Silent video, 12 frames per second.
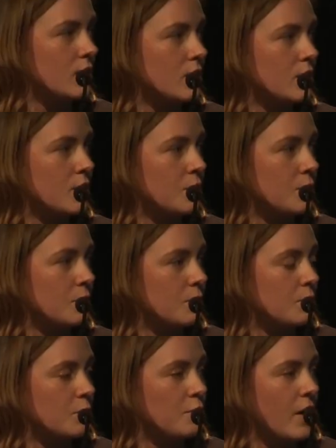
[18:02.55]
So
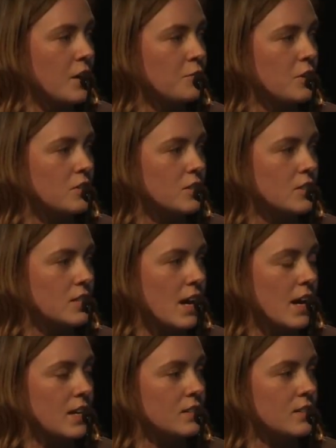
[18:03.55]
Firefox
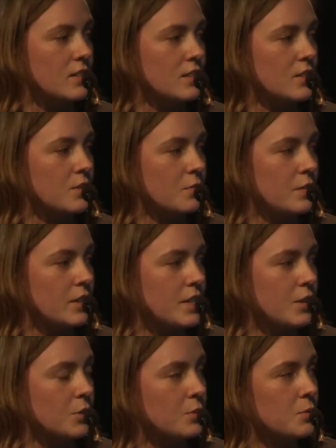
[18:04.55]
has this
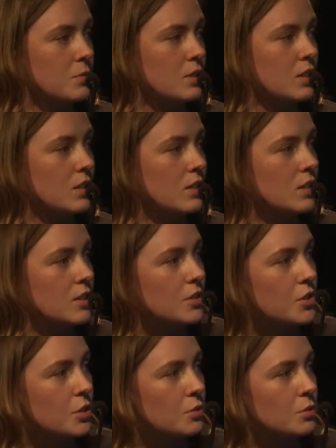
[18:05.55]
very cool
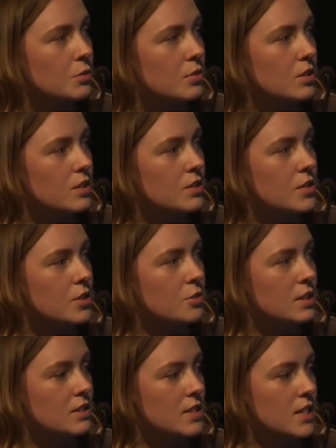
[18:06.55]
tool so
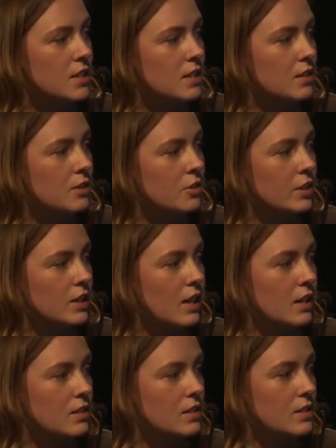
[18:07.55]
you can see the grid
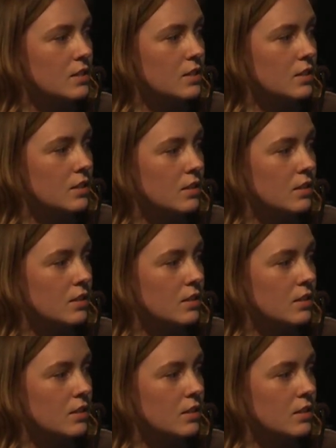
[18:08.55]
lines.